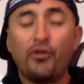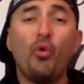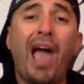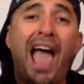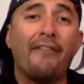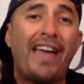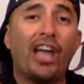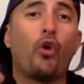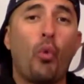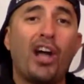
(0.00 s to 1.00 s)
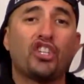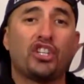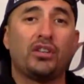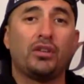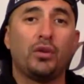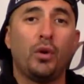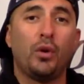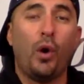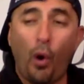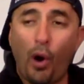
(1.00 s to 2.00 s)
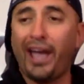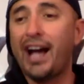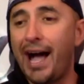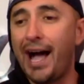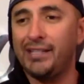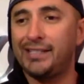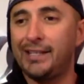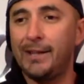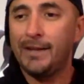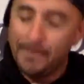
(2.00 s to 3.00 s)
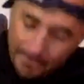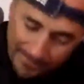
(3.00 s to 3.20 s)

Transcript: If you have a question or a comment,